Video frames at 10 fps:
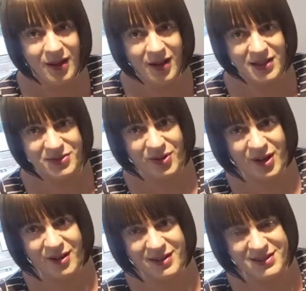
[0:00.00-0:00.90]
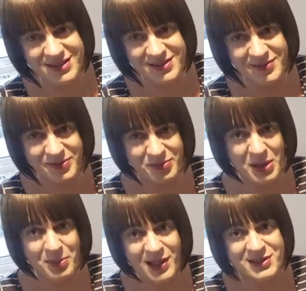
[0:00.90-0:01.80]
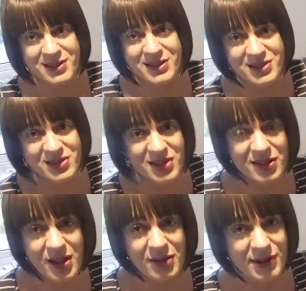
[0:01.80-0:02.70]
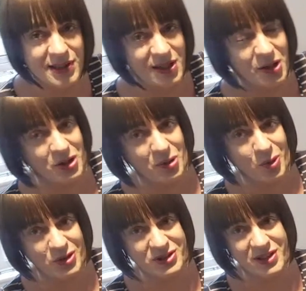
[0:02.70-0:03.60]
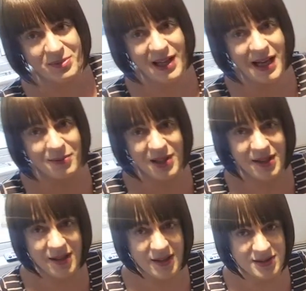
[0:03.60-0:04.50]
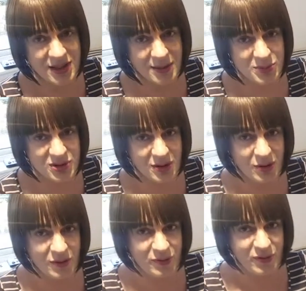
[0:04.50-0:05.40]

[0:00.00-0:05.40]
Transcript: as far as me personally is concerned, I really don't know what's going to be happening in terms of